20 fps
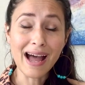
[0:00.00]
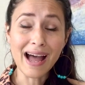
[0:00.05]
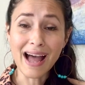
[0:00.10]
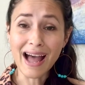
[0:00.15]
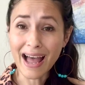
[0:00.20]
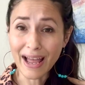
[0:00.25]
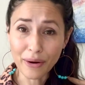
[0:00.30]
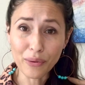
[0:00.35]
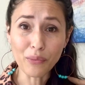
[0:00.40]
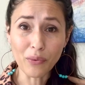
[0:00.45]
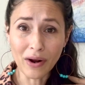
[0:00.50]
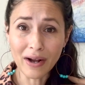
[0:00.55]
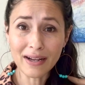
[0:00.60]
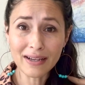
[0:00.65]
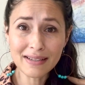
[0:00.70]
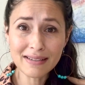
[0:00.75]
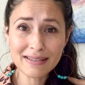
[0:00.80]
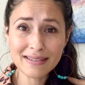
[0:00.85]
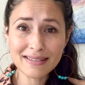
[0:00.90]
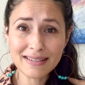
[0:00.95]
I
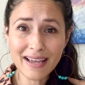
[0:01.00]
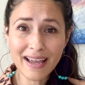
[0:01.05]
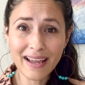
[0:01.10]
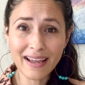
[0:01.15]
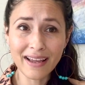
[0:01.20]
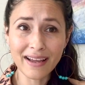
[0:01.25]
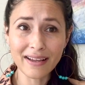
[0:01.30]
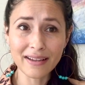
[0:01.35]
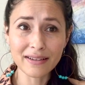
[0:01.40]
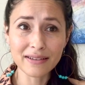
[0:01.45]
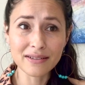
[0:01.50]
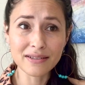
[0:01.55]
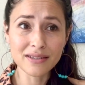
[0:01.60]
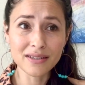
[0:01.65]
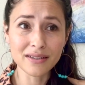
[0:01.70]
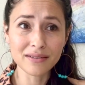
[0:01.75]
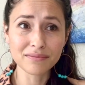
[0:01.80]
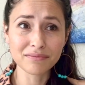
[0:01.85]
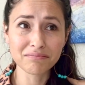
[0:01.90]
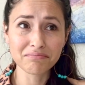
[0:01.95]
was, and
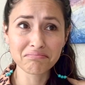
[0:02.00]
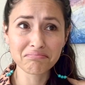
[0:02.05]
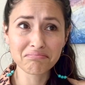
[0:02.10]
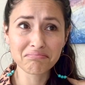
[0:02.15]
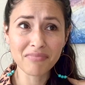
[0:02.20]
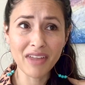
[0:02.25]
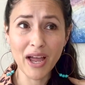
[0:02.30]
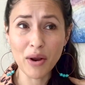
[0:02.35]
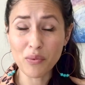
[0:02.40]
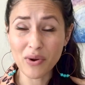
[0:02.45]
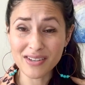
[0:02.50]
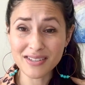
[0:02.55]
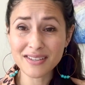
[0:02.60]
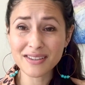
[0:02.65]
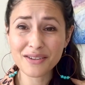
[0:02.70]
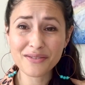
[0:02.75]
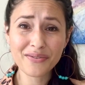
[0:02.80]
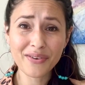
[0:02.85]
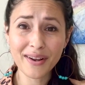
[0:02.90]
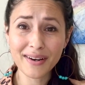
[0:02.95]
I wasn't
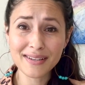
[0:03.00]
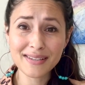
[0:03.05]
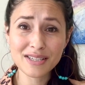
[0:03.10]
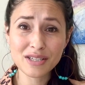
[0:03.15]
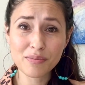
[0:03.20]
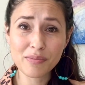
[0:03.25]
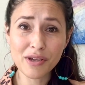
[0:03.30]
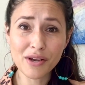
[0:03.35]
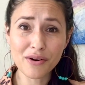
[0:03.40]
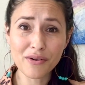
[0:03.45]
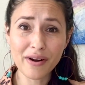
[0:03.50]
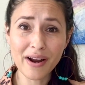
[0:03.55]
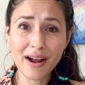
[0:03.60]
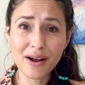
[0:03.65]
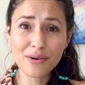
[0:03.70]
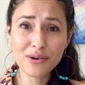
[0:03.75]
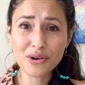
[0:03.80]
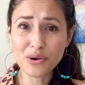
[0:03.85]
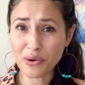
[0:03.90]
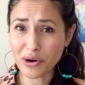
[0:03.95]
the funnest to be
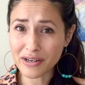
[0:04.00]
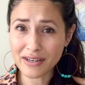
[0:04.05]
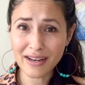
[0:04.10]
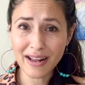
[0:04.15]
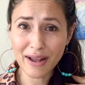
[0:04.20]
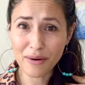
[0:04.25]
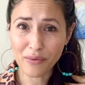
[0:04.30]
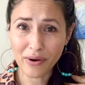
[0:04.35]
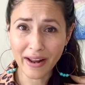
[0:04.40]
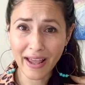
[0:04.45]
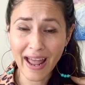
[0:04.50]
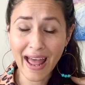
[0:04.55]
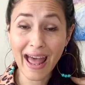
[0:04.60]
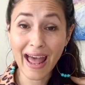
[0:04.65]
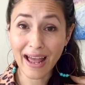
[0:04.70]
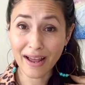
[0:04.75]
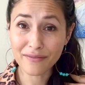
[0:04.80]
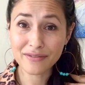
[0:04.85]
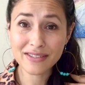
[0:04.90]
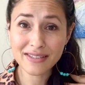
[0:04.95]
around, nor did I want to
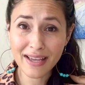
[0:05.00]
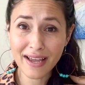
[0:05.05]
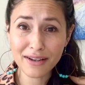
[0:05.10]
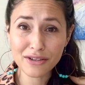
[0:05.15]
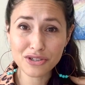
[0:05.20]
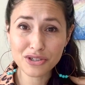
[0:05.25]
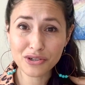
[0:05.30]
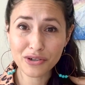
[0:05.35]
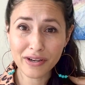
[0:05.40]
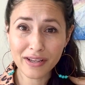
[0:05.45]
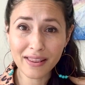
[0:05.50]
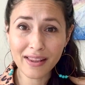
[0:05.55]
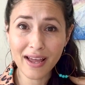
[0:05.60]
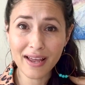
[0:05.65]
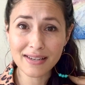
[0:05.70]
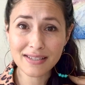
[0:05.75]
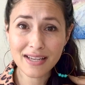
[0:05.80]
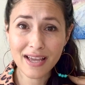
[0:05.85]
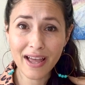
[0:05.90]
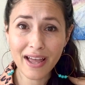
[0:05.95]
have sex during
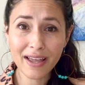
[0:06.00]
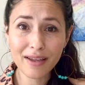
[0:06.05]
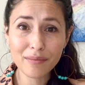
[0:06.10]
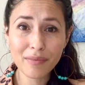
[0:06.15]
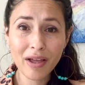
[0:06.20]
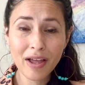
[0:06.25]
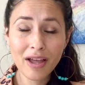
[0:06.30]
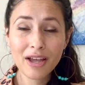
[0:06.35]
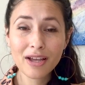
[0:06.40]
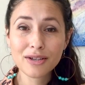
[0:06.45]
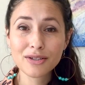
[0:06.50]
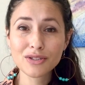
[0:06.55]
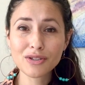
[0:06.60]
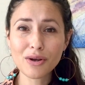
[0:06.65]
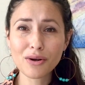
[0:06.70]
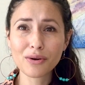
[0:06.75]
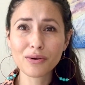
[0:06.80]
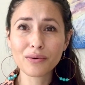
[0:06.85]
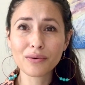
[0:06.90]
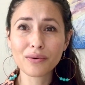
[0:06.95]
that time.
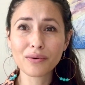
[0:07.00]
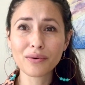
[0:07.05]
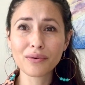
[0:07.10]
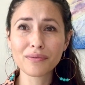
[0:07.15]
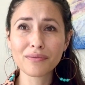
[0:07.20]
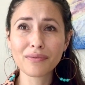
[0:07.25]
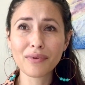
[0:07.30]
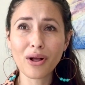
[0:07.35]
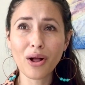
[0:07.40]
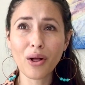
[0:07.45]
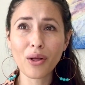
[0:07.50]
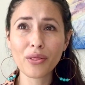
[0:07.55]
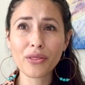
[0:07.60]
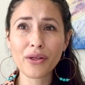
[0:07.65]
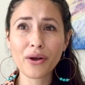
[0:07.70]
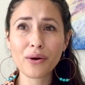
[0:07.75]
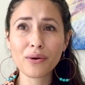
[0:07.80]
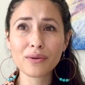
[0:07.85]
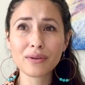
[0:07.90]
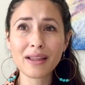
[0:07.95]
So
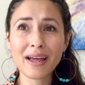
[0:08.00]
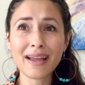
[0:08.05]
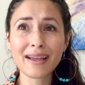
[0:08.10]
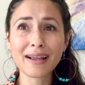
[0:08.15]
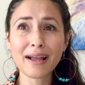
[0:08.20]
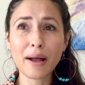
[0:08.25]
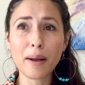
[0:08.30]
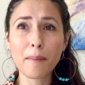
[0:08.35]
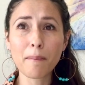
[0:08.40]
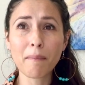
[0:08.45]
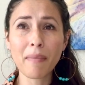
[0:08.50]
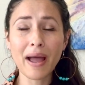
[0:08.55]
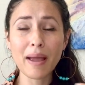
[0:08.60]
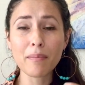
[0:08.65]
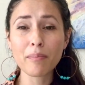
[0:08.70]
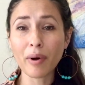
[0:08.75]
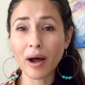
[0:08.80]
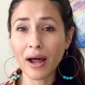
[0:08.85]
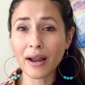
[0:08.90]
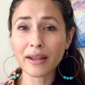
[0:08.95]
although like my
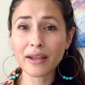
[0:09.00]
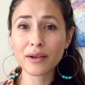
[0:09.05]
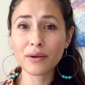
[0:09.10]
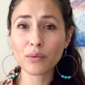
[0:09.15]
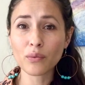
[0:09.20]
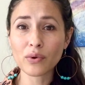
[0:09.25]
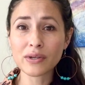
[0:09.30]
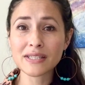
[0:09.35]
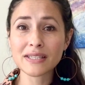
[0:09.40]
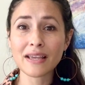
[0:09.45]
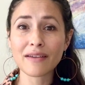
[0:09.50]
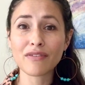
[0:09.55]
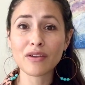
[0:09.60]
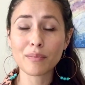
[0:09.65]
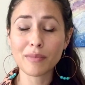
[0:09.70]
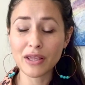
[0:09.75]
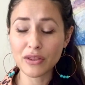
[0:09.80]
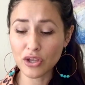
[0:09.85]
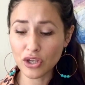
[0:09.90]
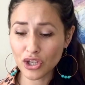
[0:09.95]
body was giving
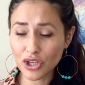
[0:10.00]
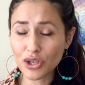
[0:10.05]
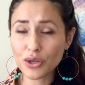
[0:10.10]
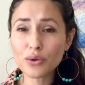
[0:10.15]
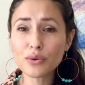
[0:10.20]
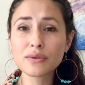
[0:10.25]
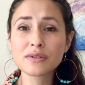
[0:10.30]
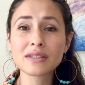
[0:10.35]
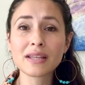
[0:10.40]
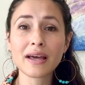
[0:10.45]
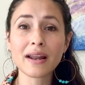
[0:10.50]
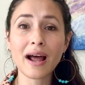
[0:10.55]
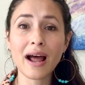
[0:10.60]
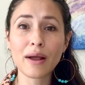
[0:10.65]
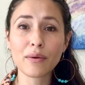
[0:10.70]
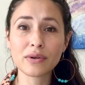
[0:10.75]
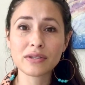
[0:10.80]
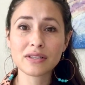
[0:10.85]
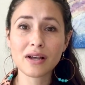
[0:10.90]
me the cues that I was